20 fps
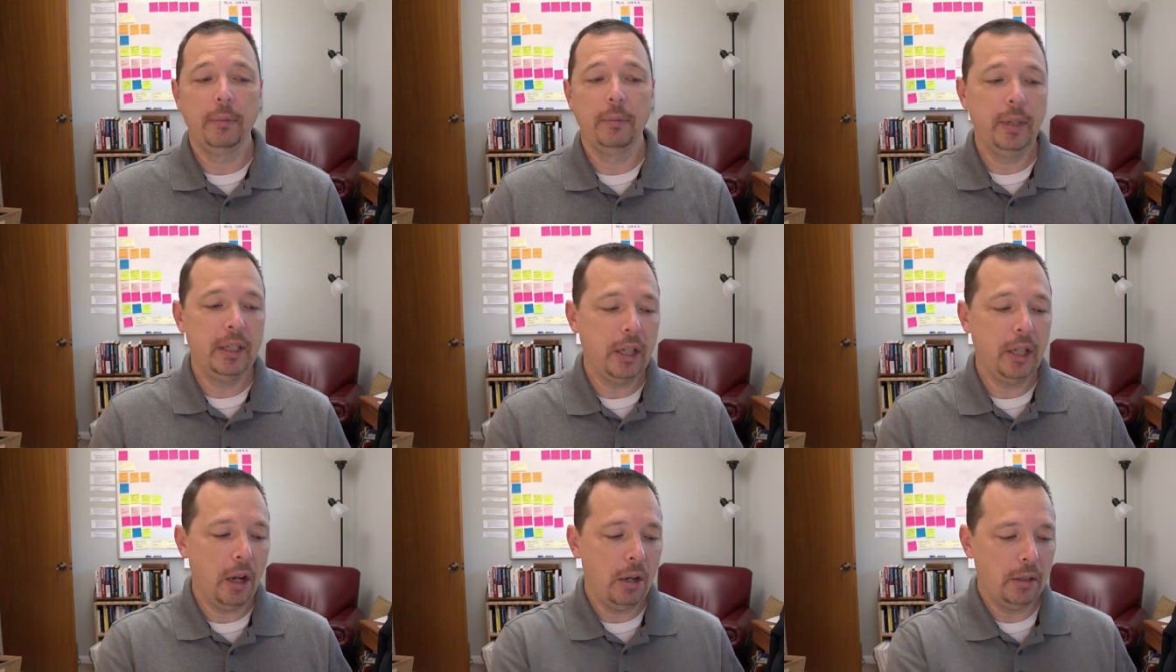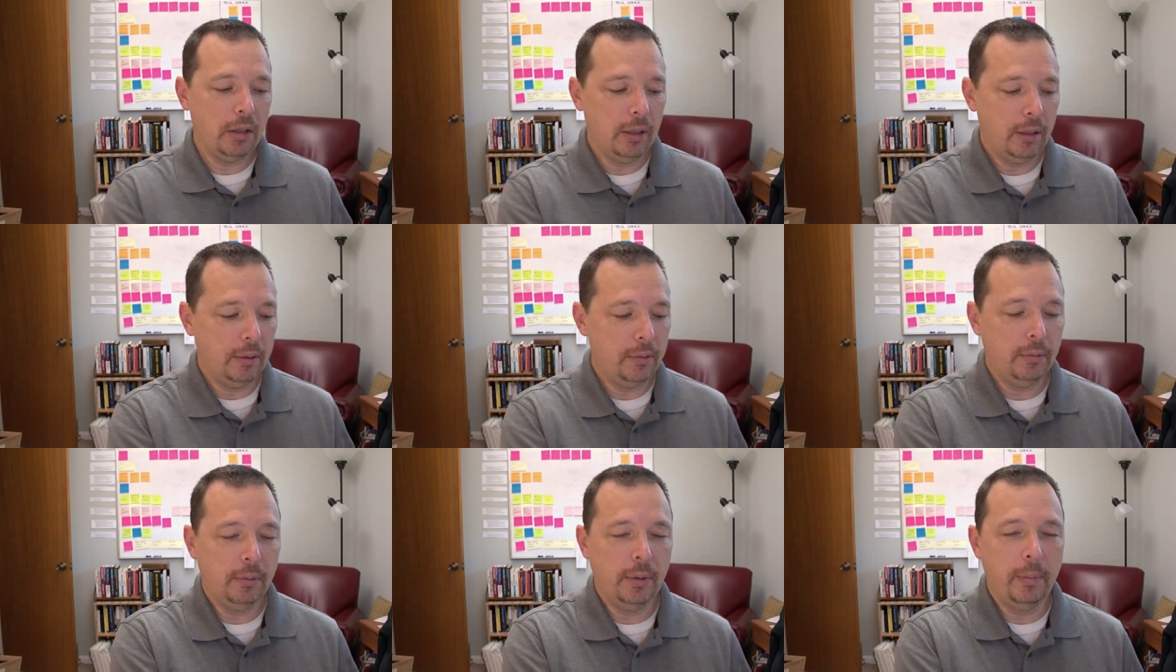And we
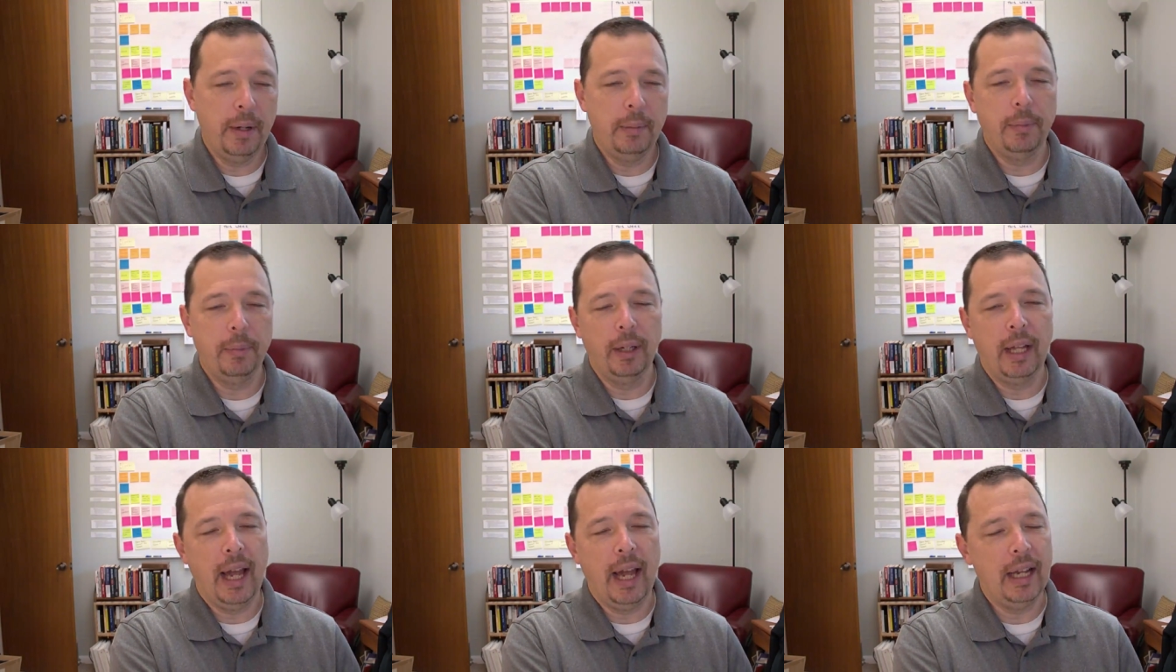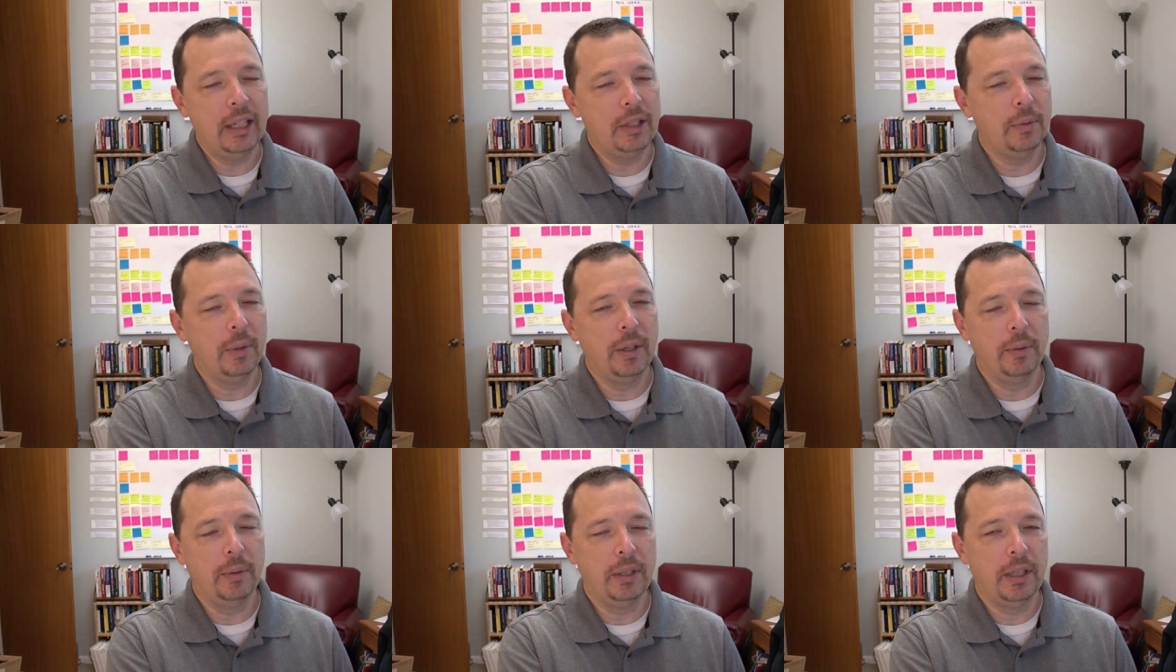talked. Uh, remember
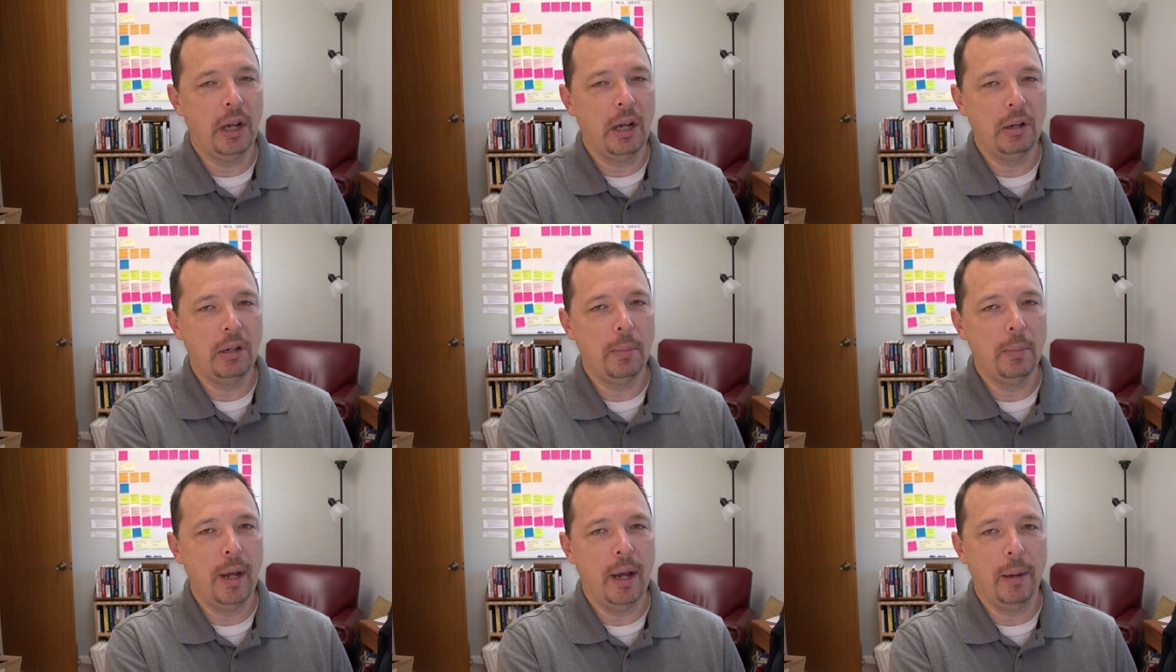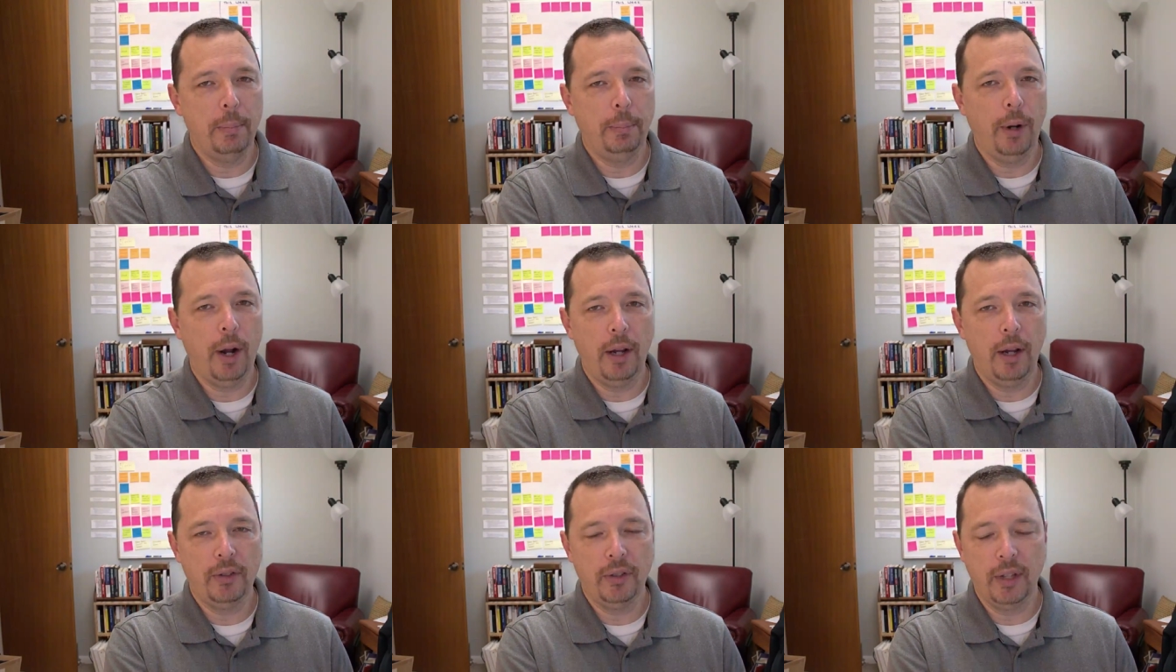last week we talked about
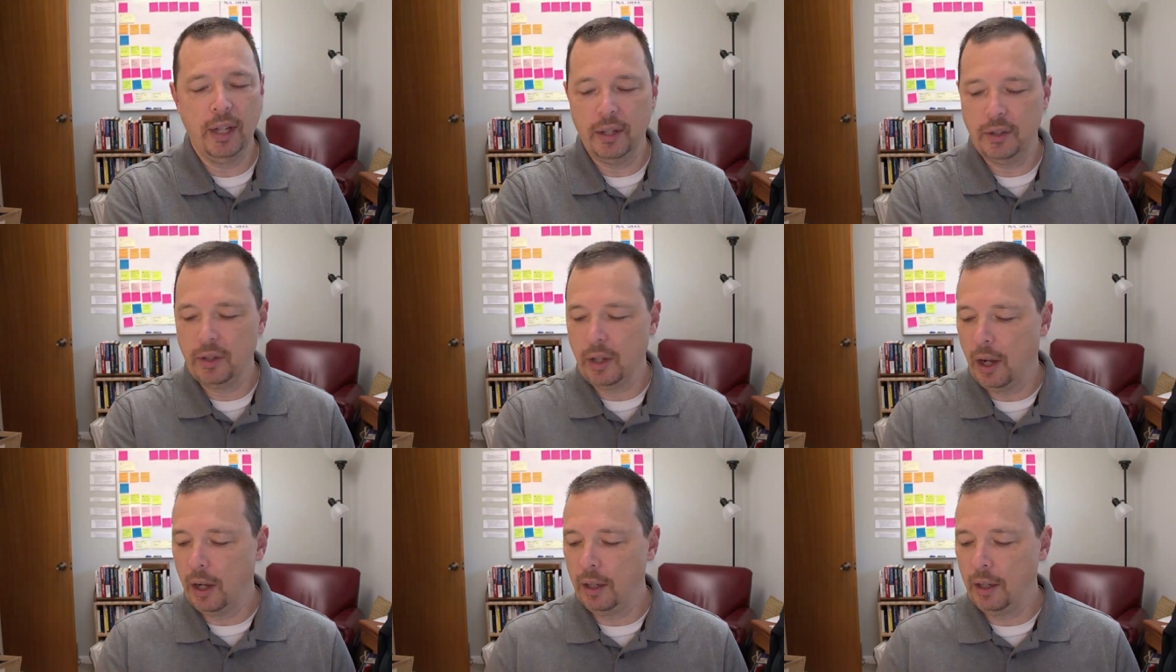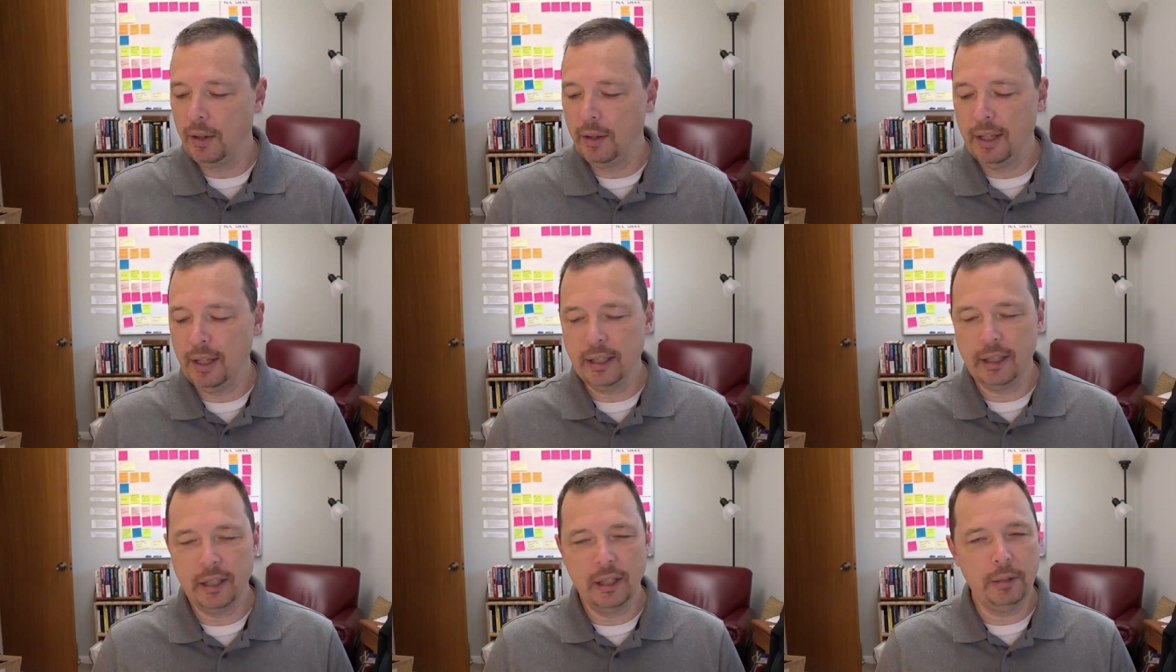process. All of
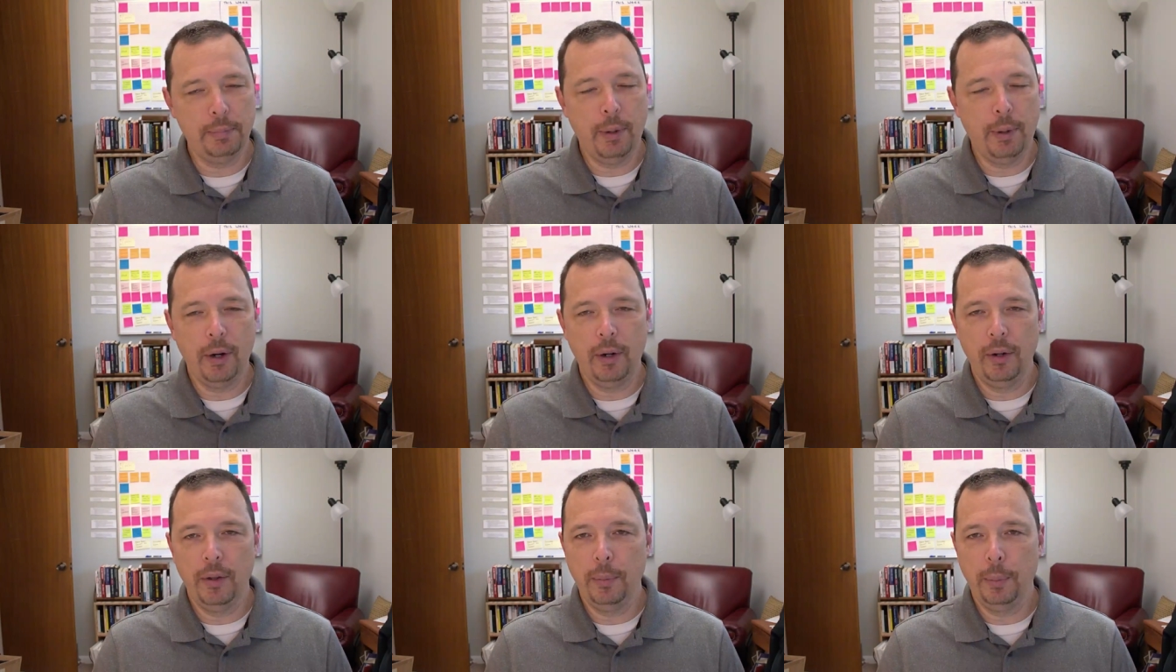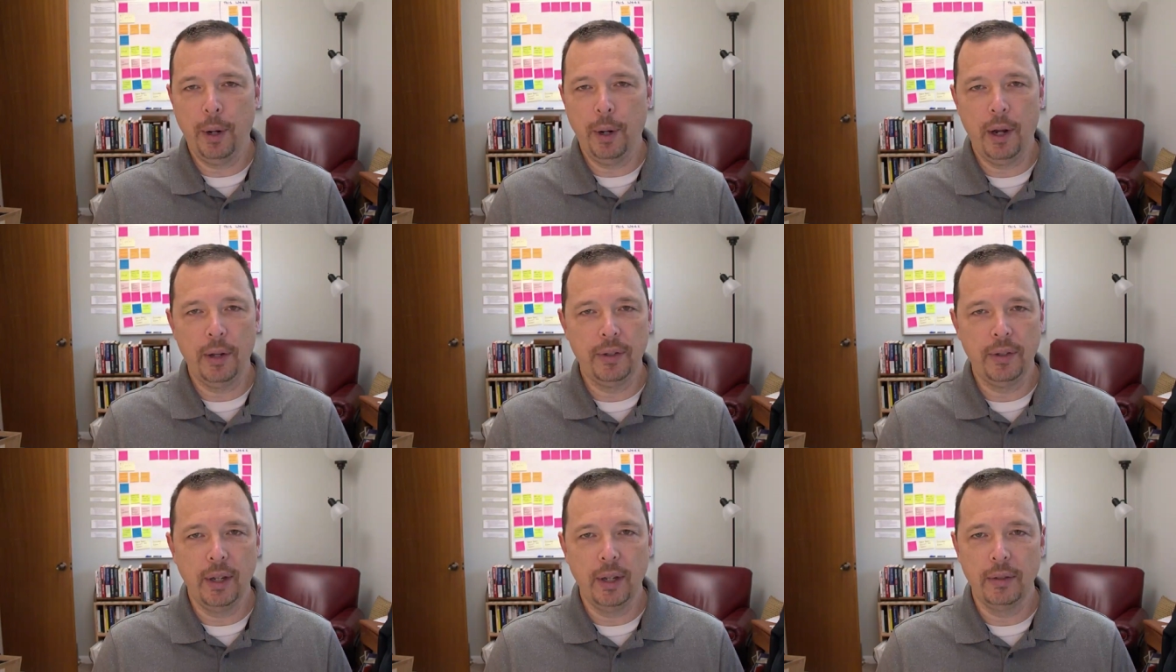this is part of the
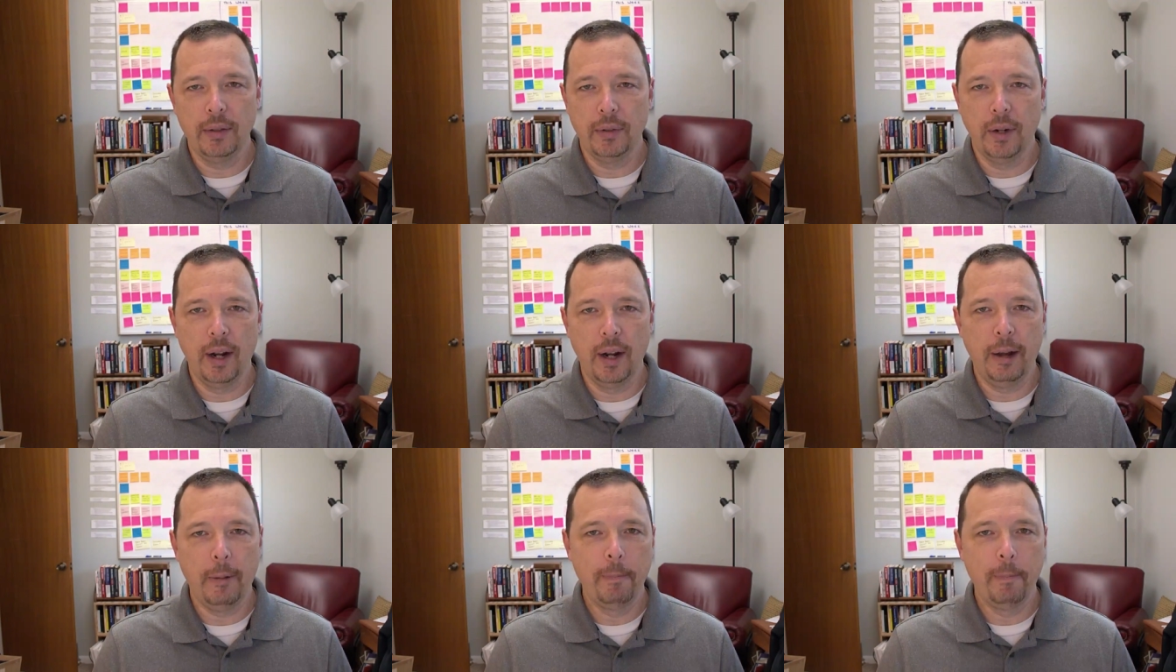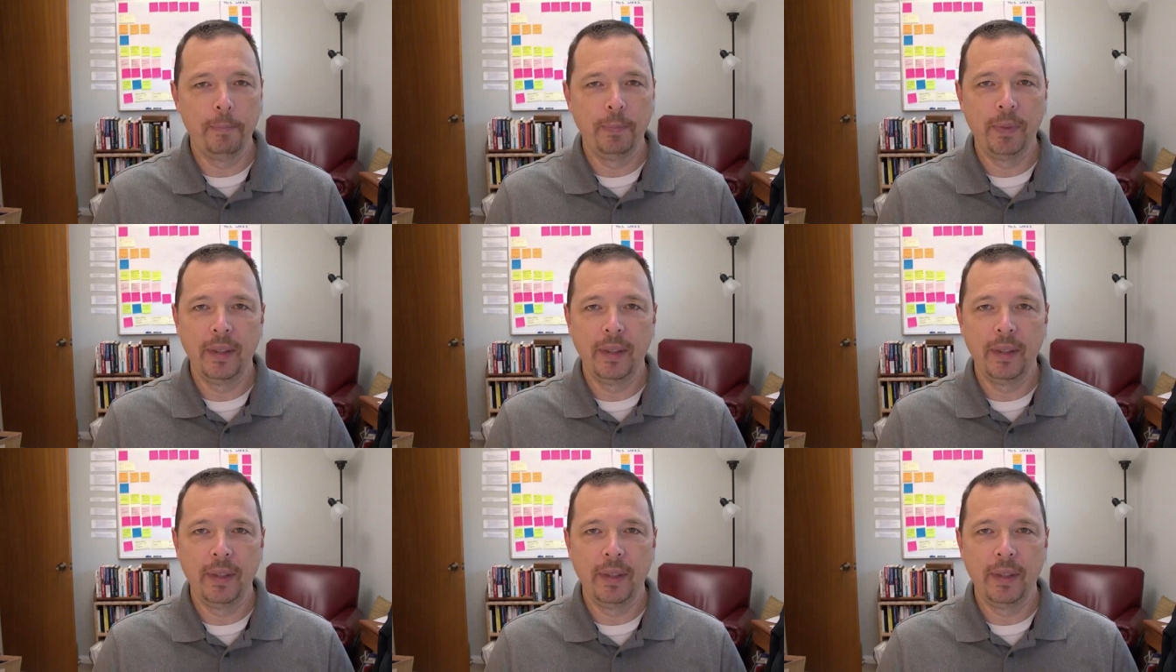process, right?